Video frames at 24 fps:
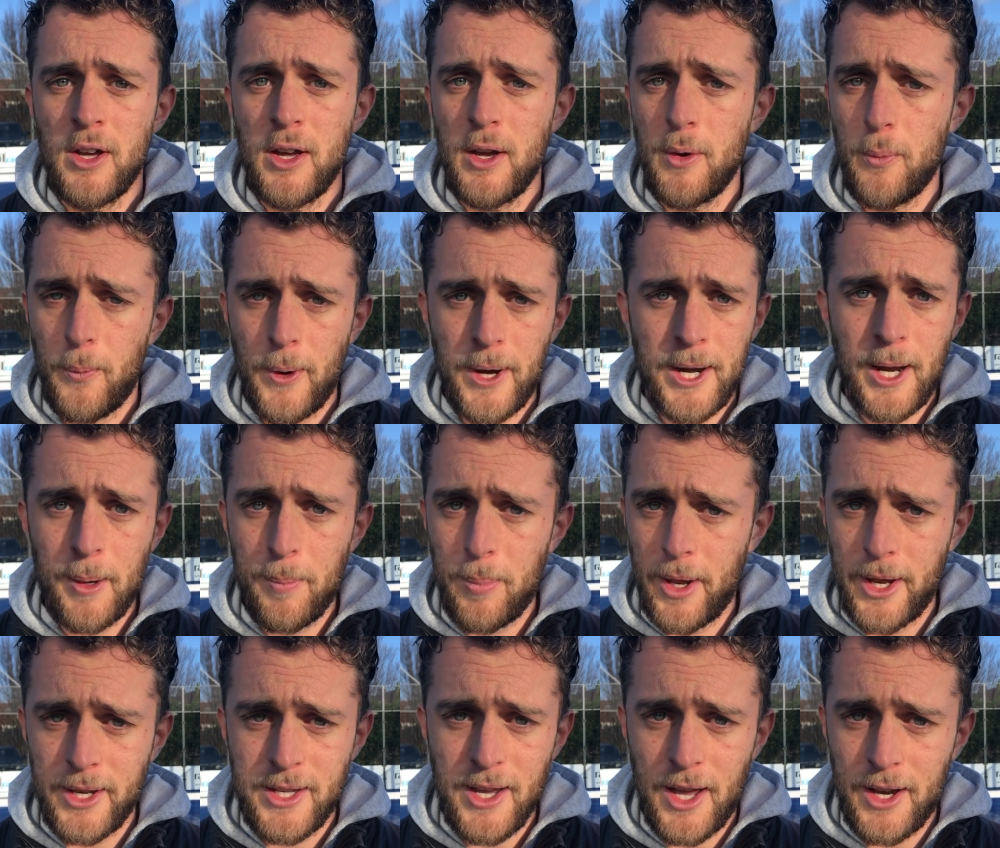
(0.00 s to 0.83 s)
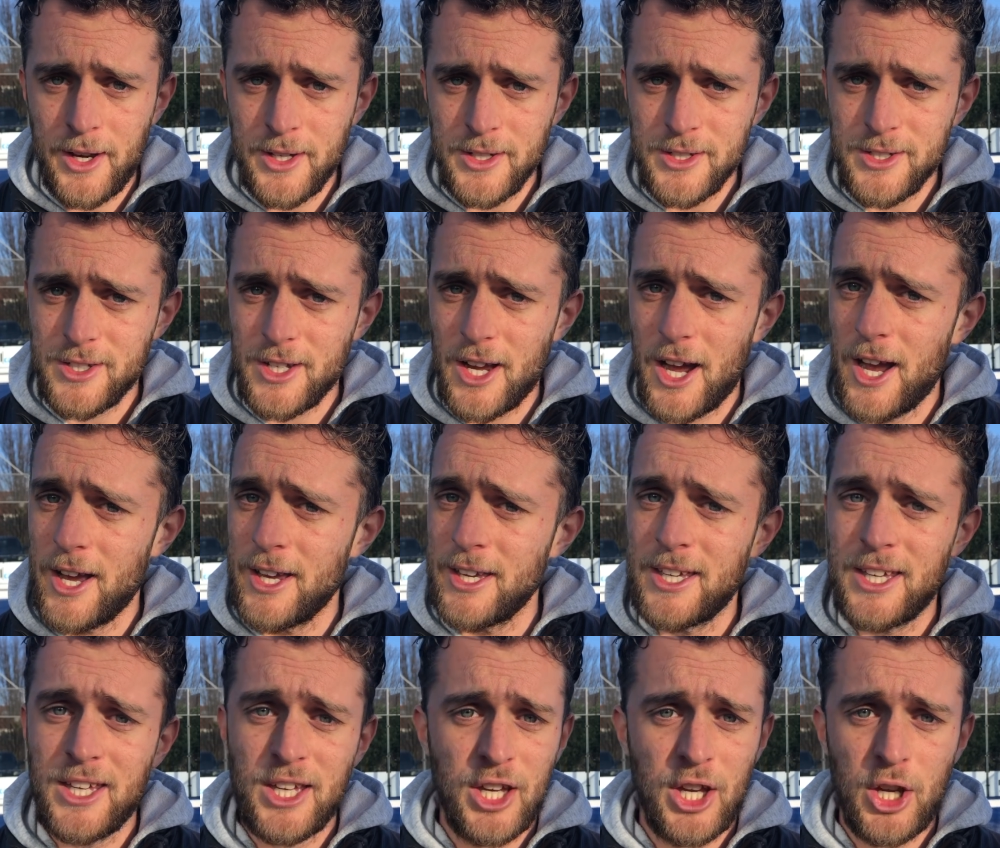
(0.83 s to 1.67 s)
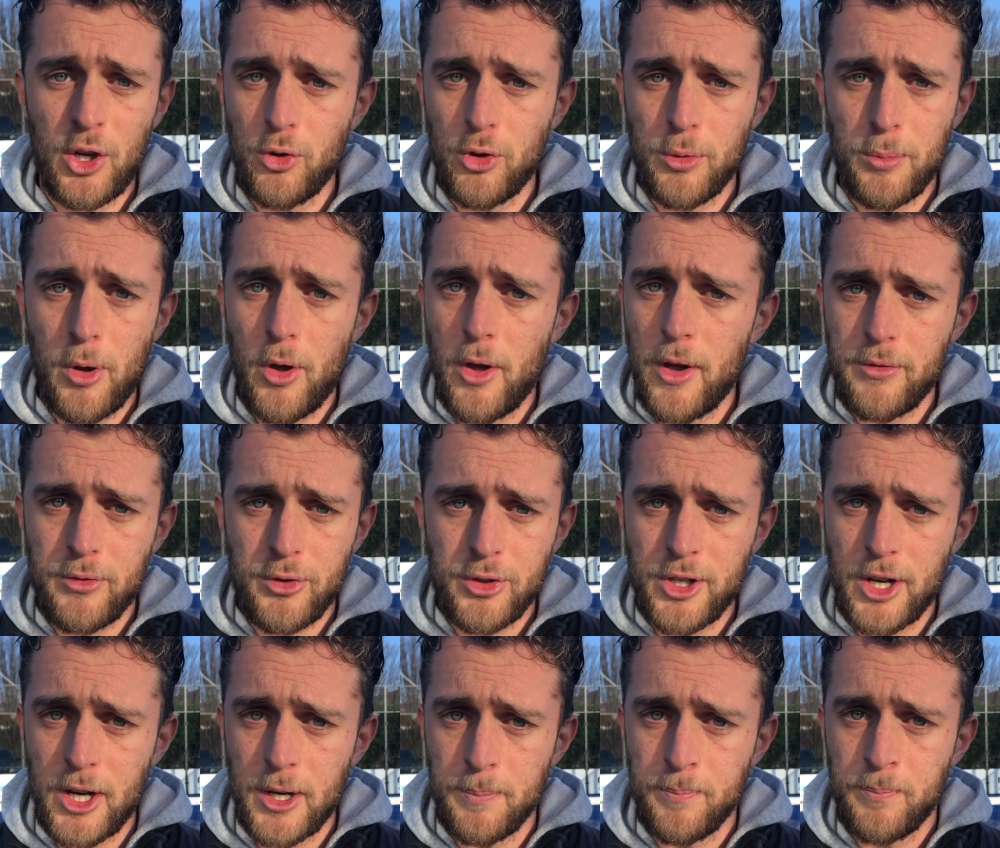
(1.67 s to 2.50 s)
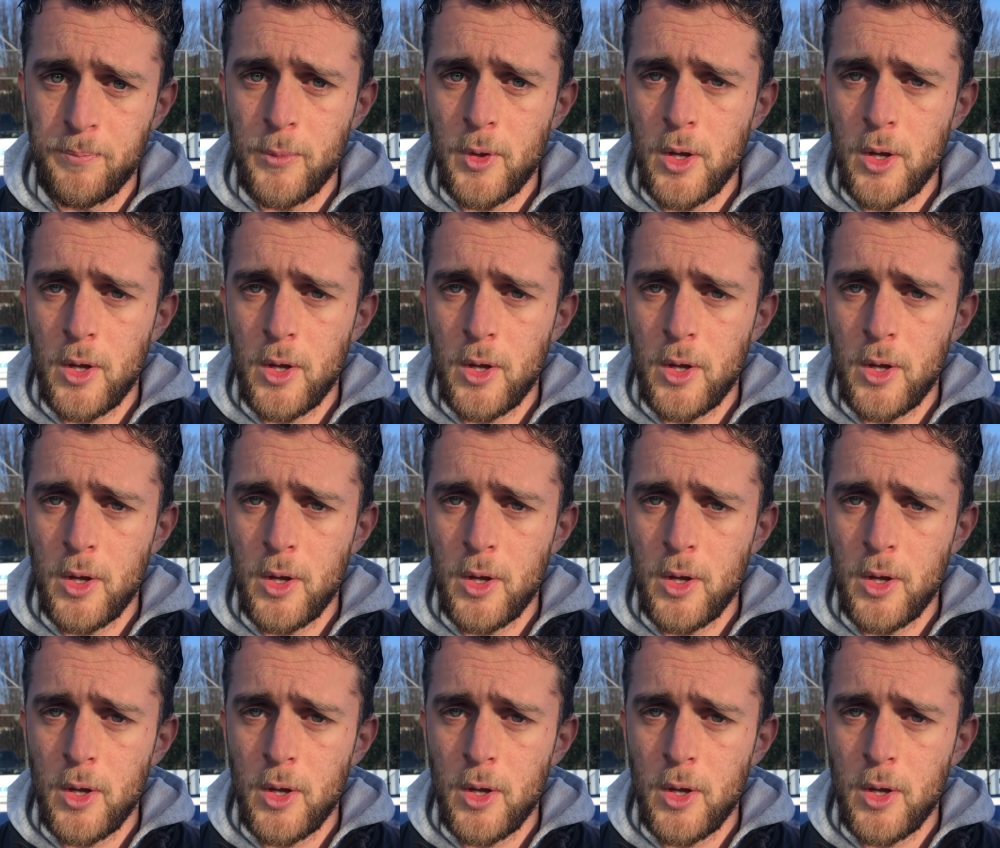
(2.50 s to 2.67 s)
When I play tennis, I kill the ball every time.